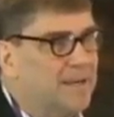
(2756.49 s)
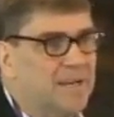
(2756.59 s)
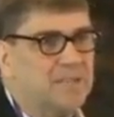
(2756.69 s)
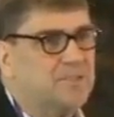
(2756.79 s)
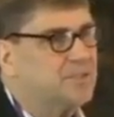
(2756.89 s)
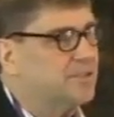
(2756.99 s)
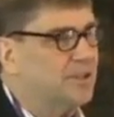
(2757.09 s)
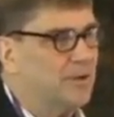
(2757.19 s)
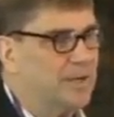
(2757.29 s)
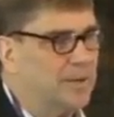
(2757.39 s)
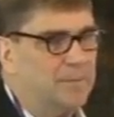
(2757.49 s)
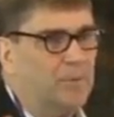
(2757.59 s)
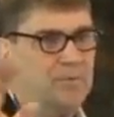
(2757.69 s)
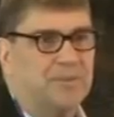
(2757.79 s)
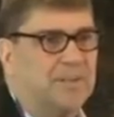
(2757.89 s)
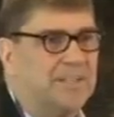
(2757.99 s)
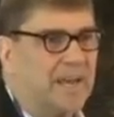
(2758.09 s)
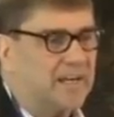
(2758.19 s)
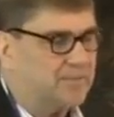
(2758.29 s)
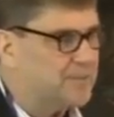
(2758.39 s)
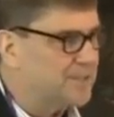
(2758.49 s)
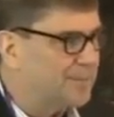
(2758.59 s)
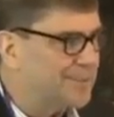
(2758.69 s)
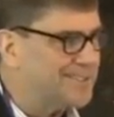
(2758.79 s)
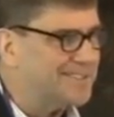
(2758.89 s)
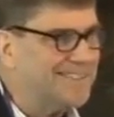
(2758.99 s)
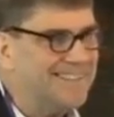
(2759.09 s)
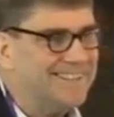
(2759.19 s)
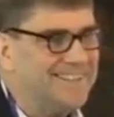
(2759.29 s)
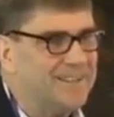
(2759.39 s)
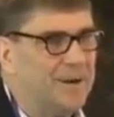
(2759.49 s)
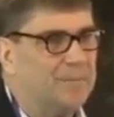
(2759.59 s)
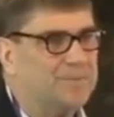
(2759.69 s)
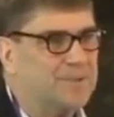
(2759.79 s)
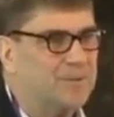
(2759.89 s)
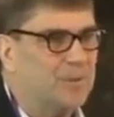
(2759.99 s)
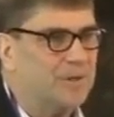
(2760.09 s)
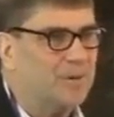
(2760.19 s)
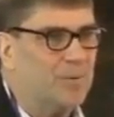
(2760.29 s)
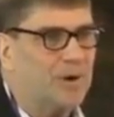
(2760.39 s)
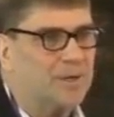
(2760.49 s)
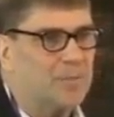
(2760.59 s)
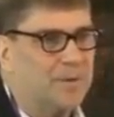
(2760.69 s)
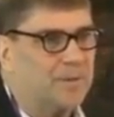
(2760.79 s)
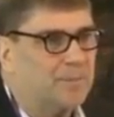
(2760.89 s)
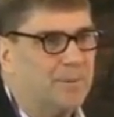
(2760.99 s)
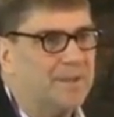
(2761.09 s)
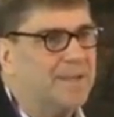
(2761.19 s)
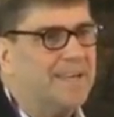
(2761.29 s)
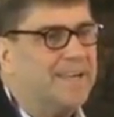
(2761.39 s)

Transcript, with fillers: He's still, he, he moved to Atlanta for some reason. You know, I'm still, you know, working with him. But